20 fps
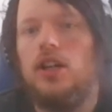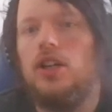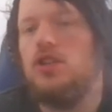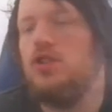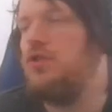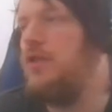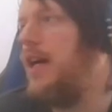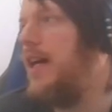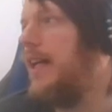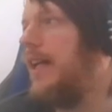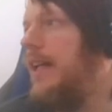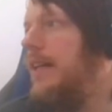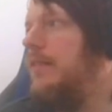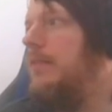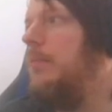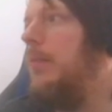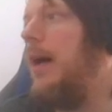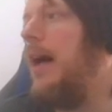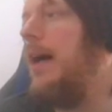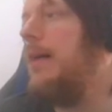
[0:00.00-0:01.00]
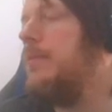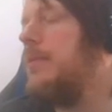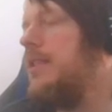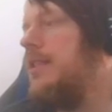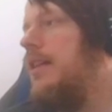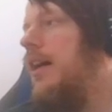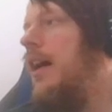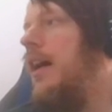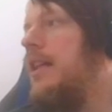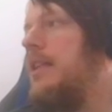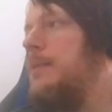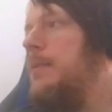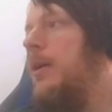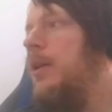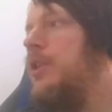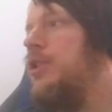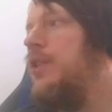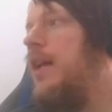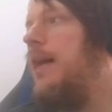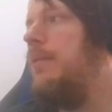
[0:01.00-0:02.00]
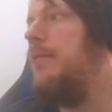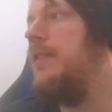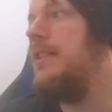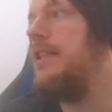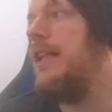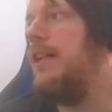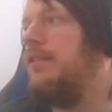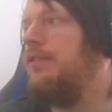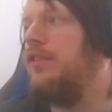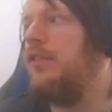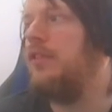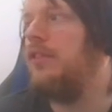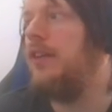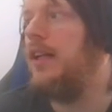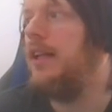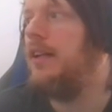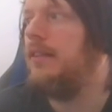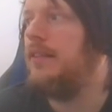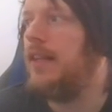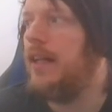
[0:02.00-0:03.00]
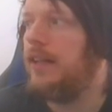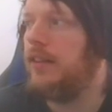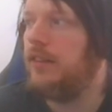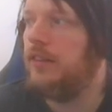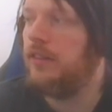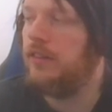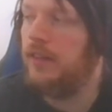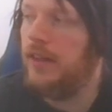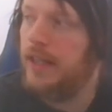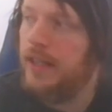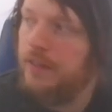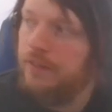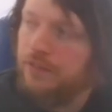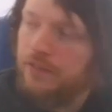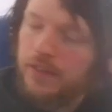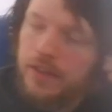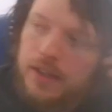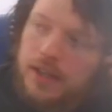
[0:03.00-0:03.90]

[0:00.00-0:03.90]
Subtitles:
Dragon pops spell or trap when sent from deck to the grave.